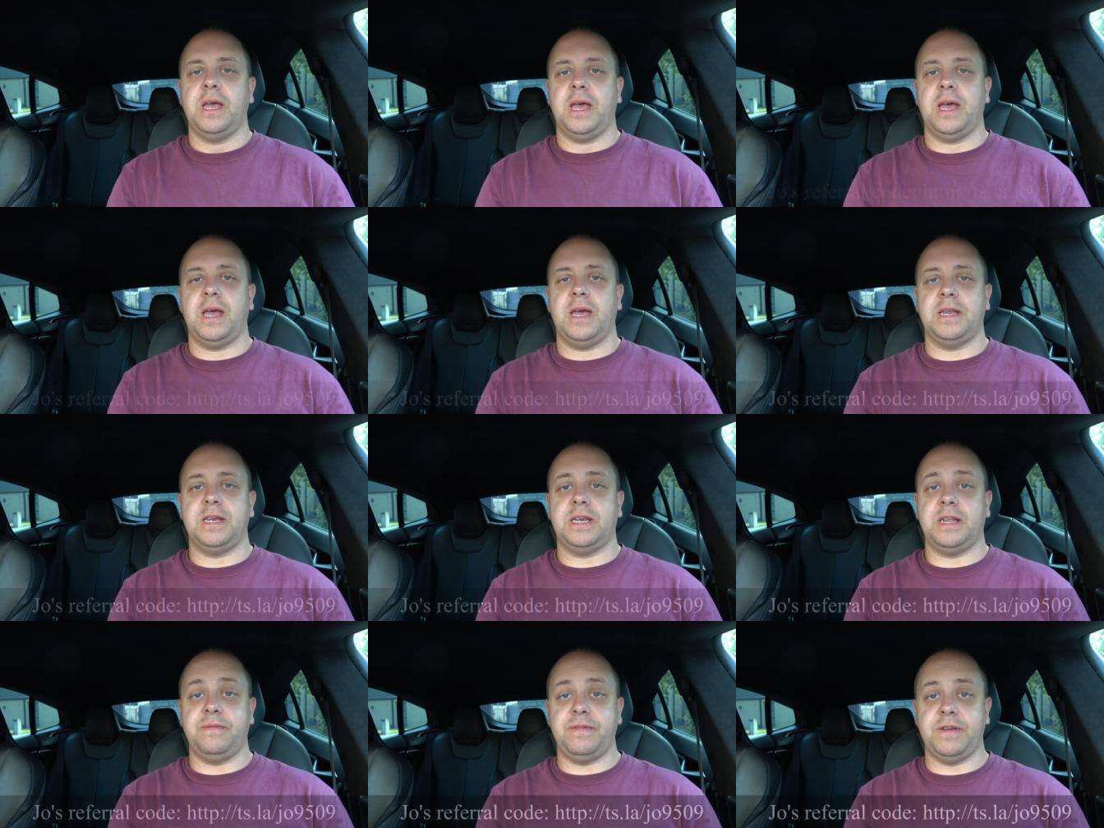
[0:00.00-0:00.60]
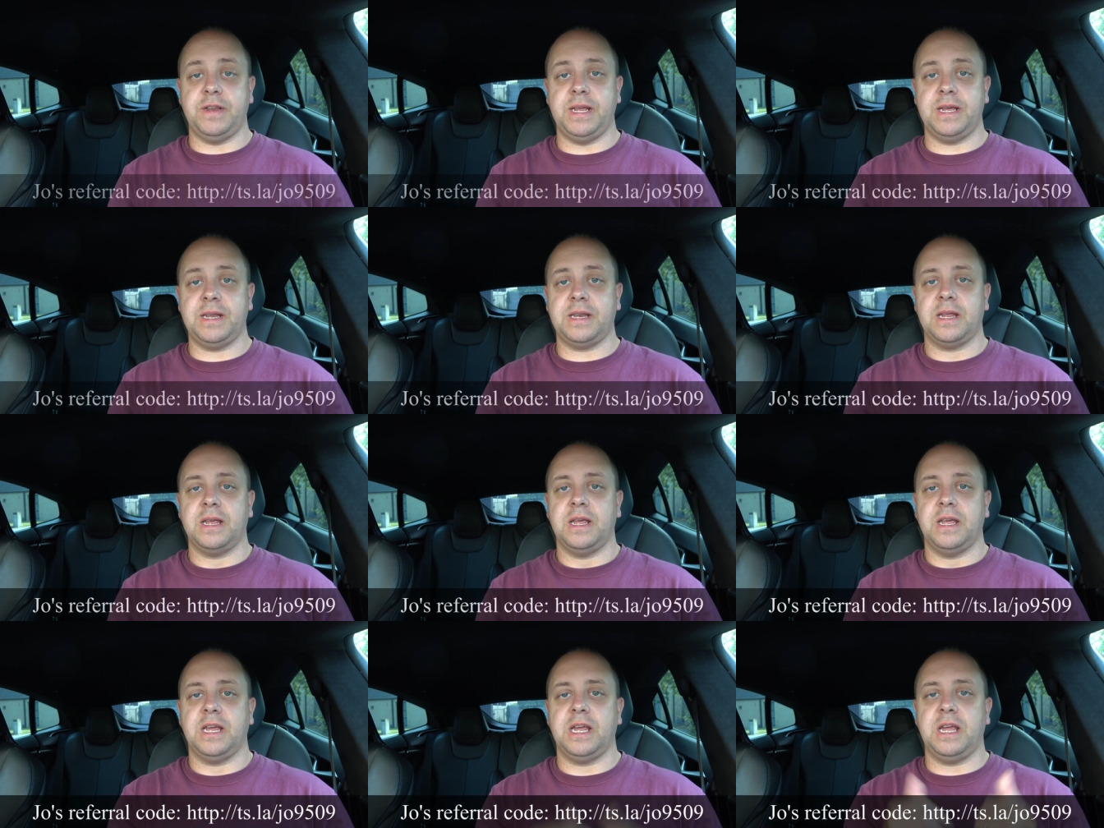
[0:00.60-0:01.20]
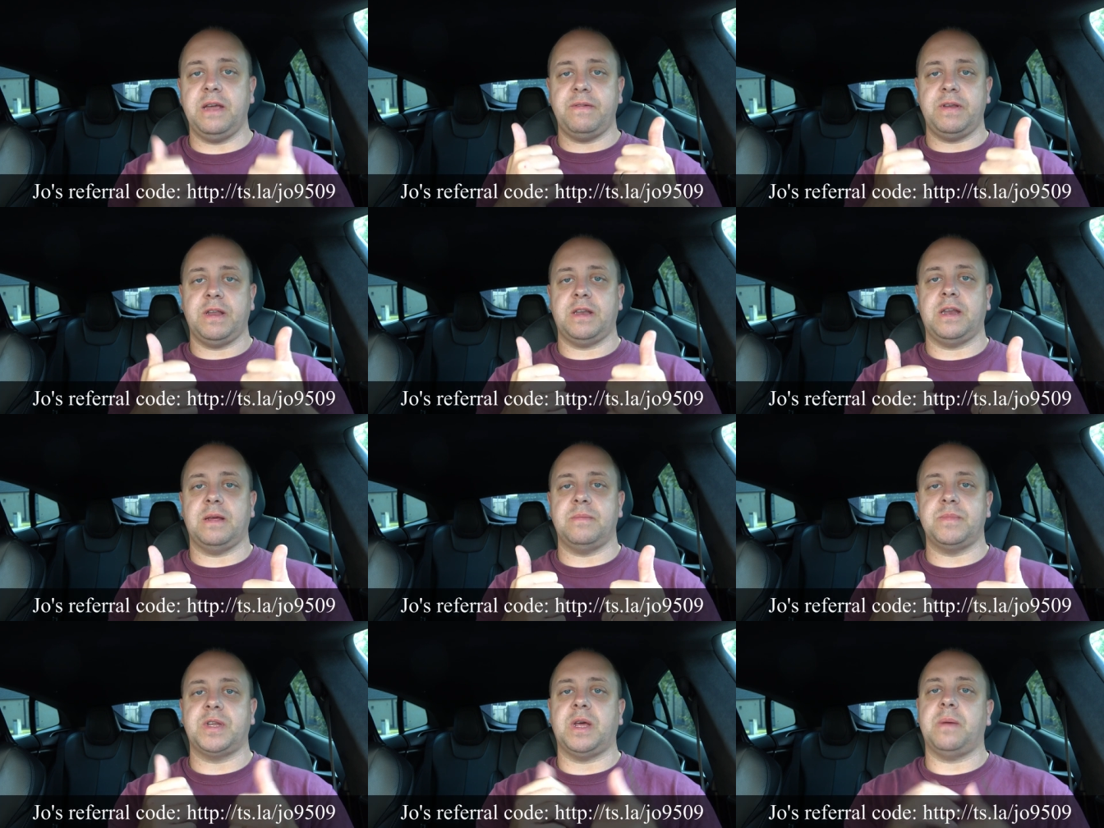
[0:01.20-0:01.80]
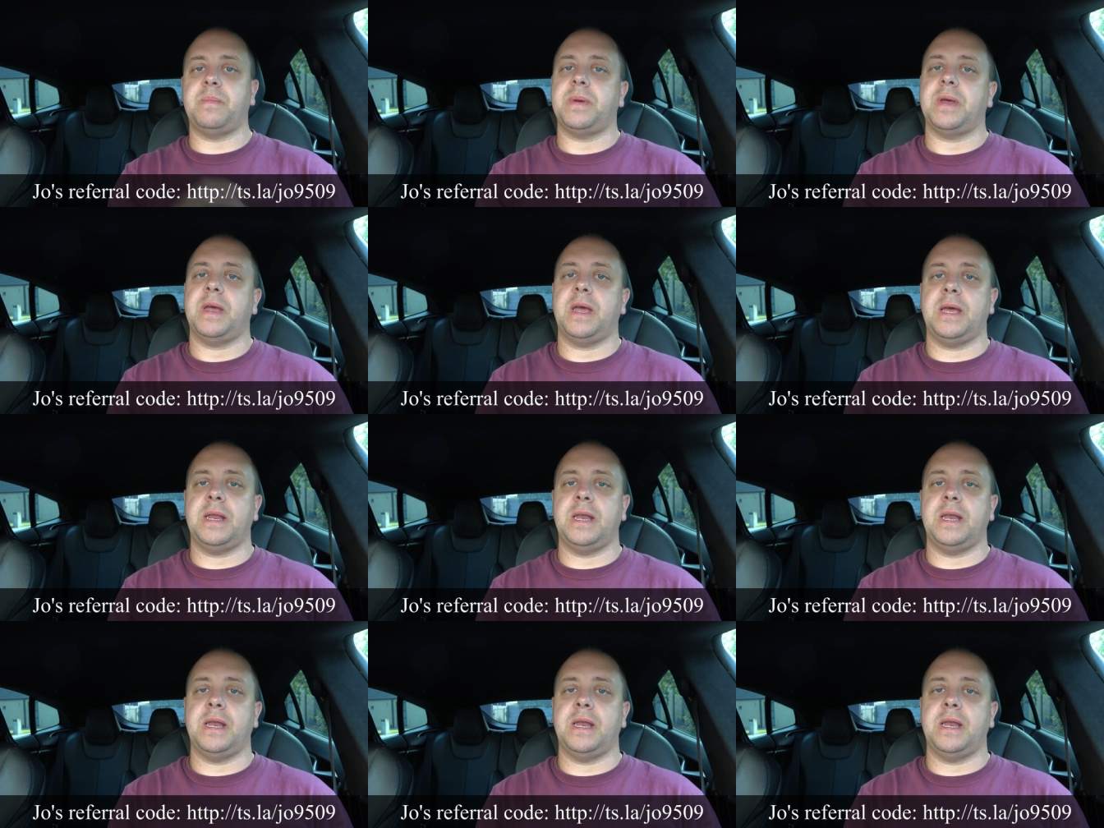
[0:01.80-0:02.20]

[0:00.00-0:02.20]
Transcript: And if you did, give it a thumbs up.